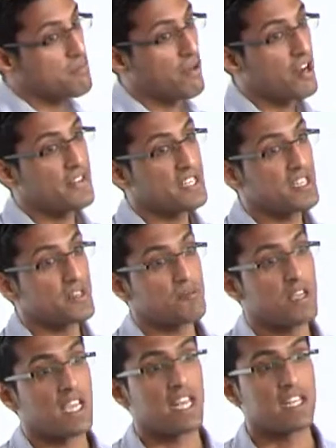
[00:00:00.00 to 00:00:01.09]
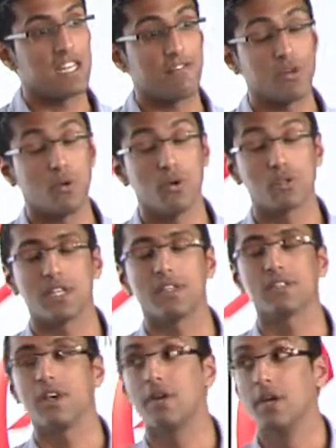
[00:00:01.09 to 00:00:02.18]
private deals being added every quarter.
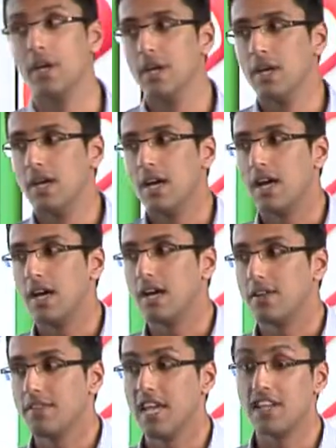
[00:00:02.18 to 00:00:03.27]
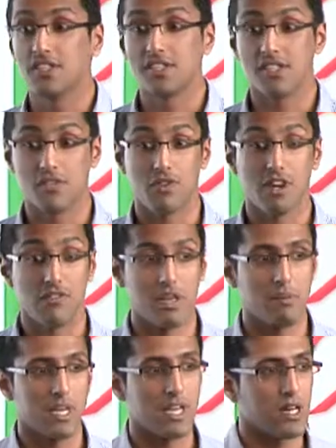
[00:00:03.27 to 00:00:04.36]
So uh, the agencies are really, really
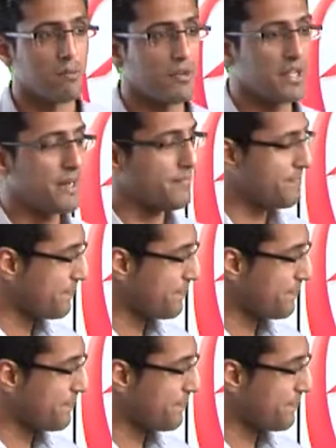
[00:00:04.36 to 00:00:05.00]
picking up on that.